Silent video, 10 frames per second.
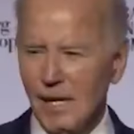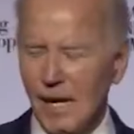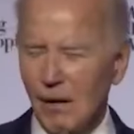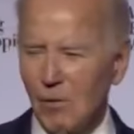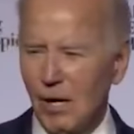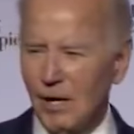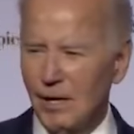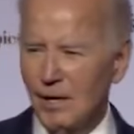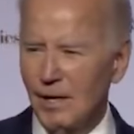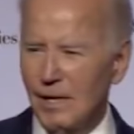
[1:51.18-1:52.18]
I
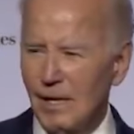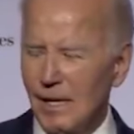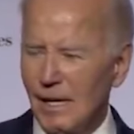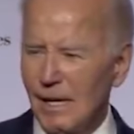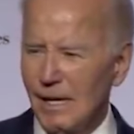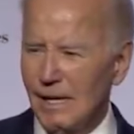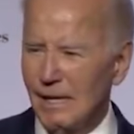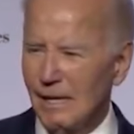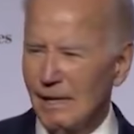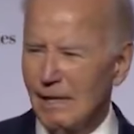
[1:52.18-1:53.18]
wanted
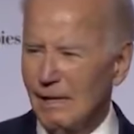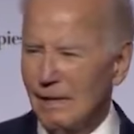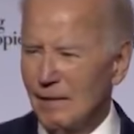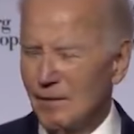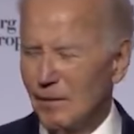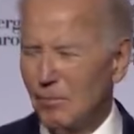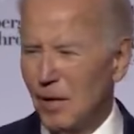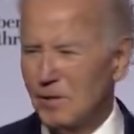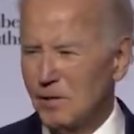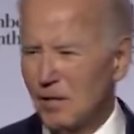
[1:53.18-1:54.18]
the
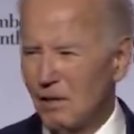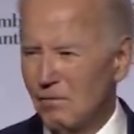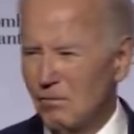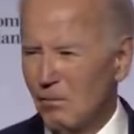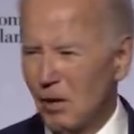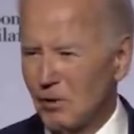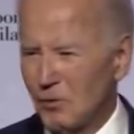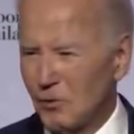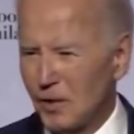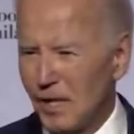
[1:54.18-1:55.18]
bust of Martin
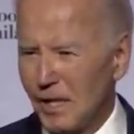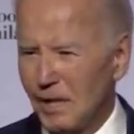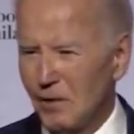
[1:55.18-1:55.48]
Luther King,